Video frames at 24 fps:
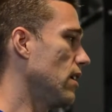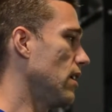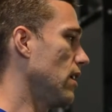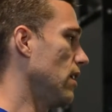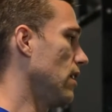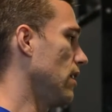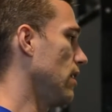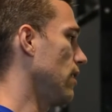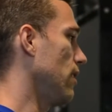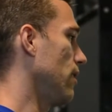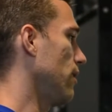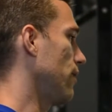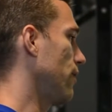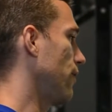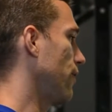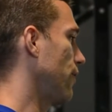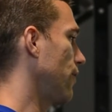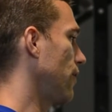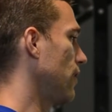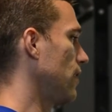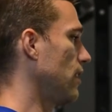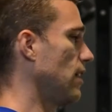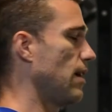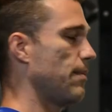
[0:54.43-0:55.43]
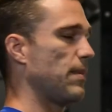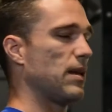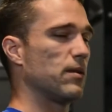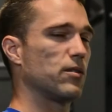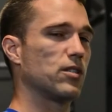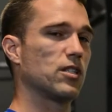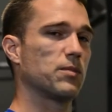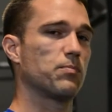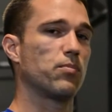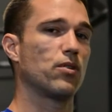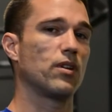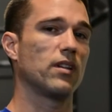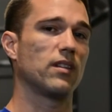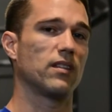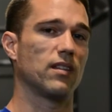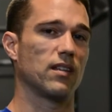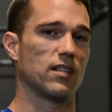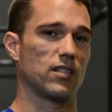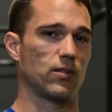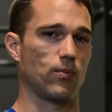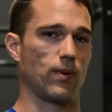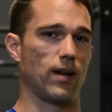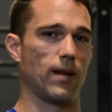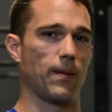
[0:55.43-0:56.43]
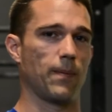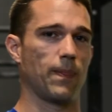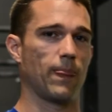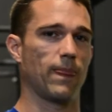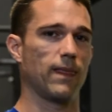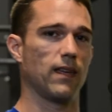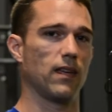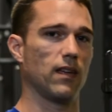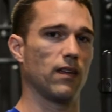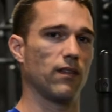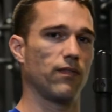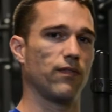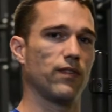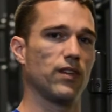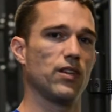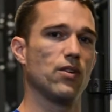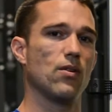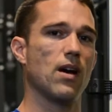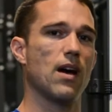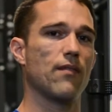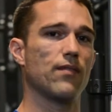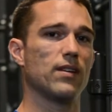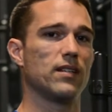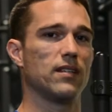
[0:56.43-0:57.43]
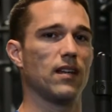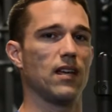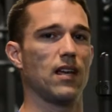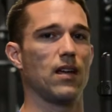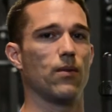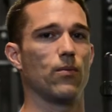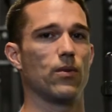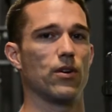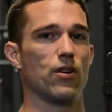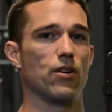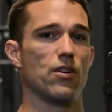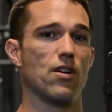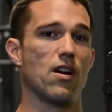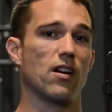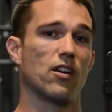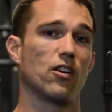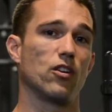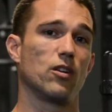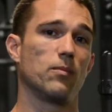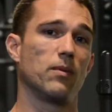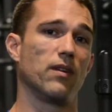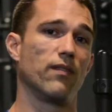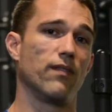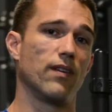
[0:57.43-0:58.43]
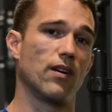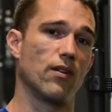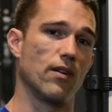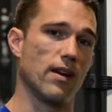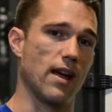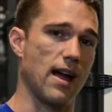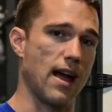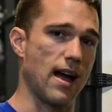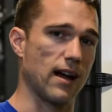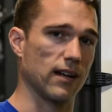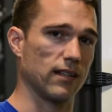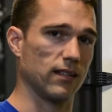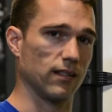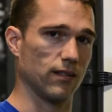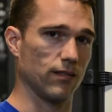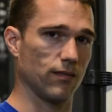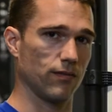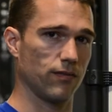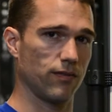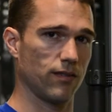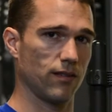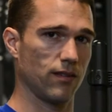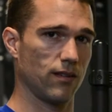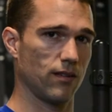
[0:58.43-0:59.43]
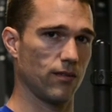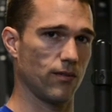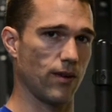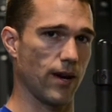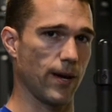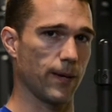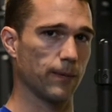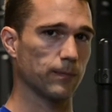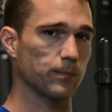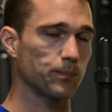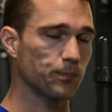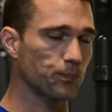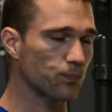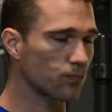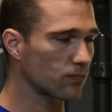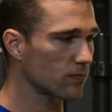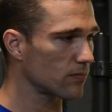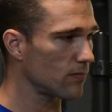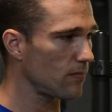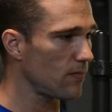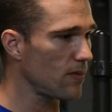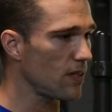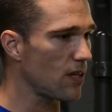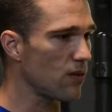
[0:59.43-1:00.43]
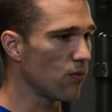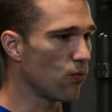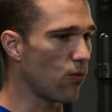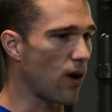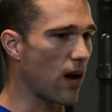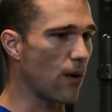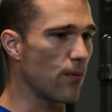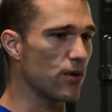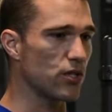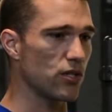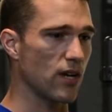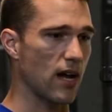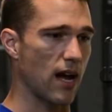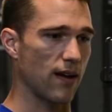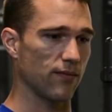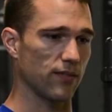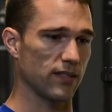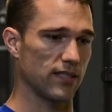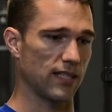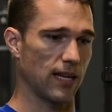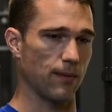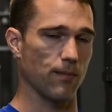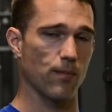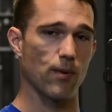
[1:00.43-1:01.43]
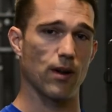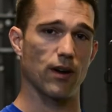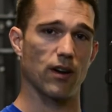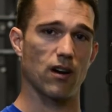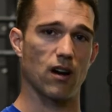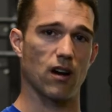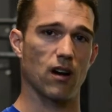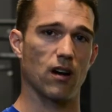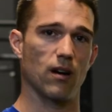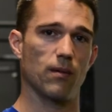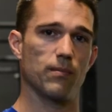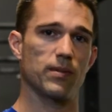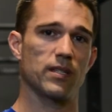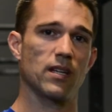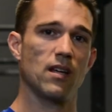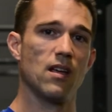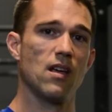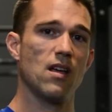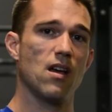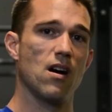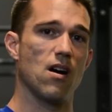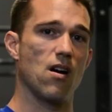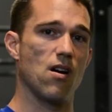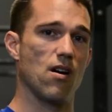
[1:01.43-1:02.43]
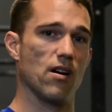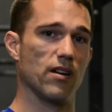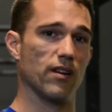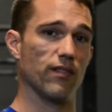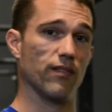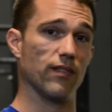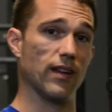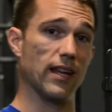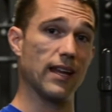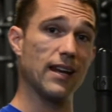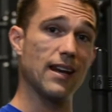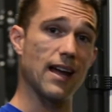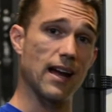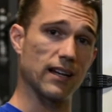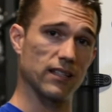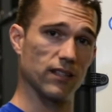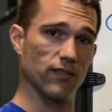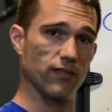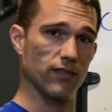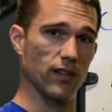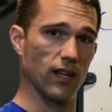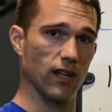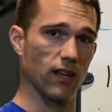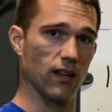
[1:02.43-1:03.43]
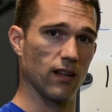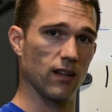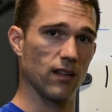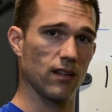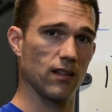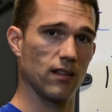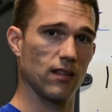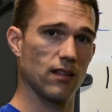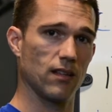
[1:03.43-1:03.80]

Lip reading: just put it this way. If you have a day where you're not going to be very active, right? Why would you have the same amount of carbs on an inactive day